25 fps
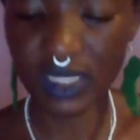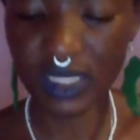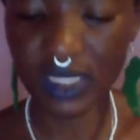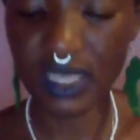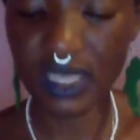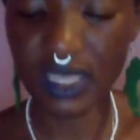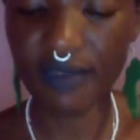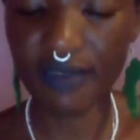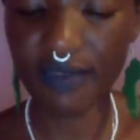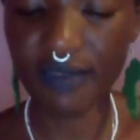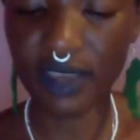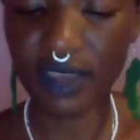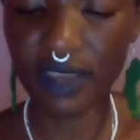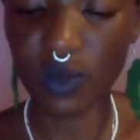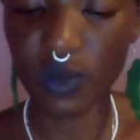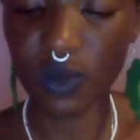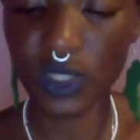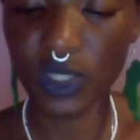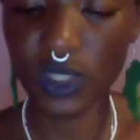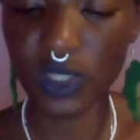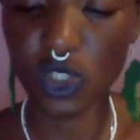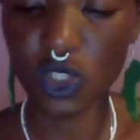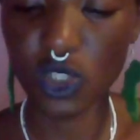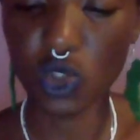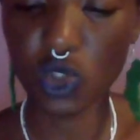A
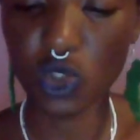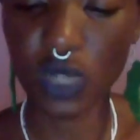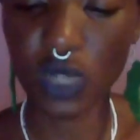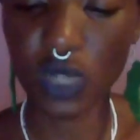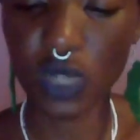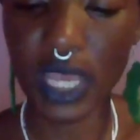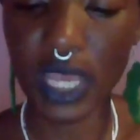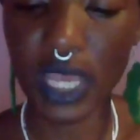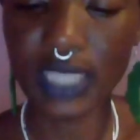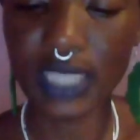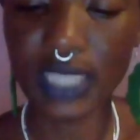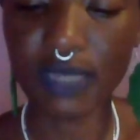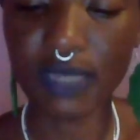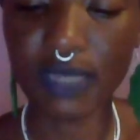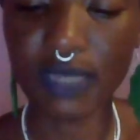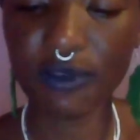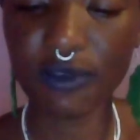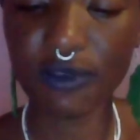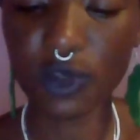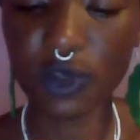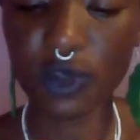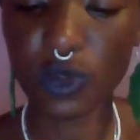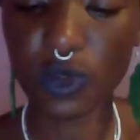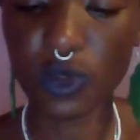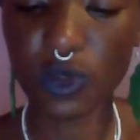7, which is July.
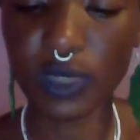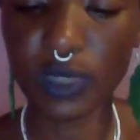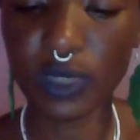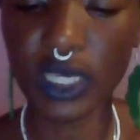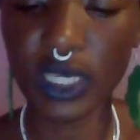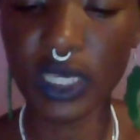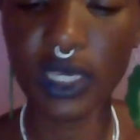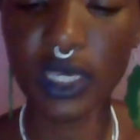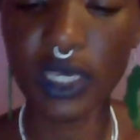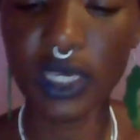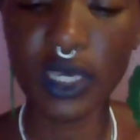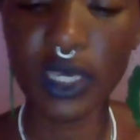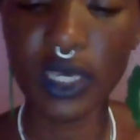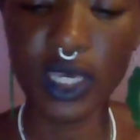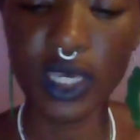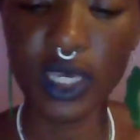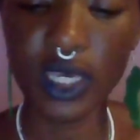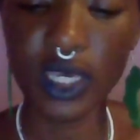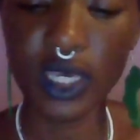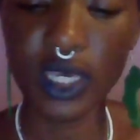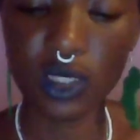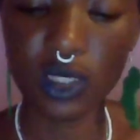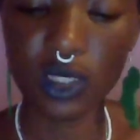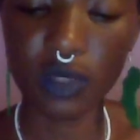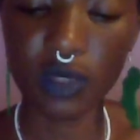Some of you could be,
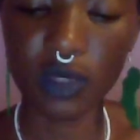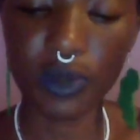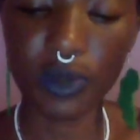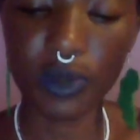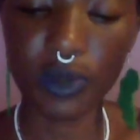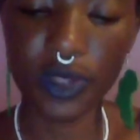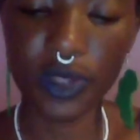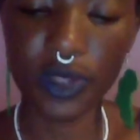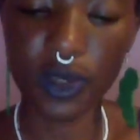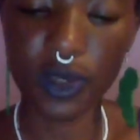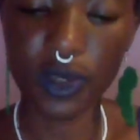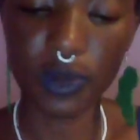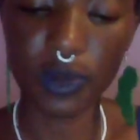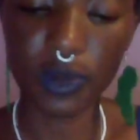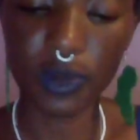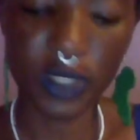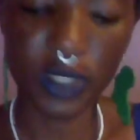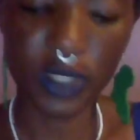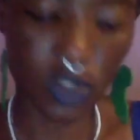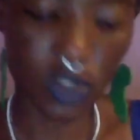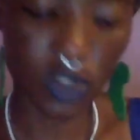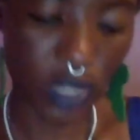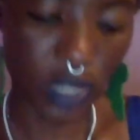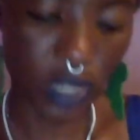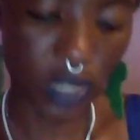your birthday
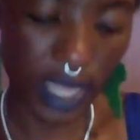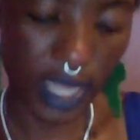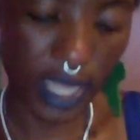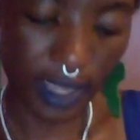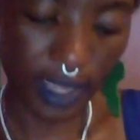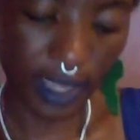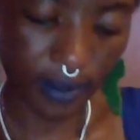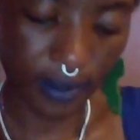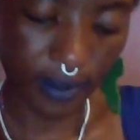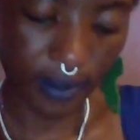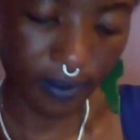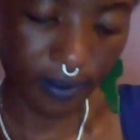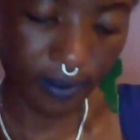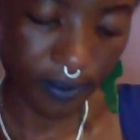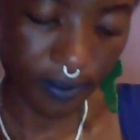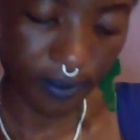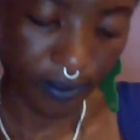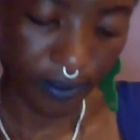could be in July.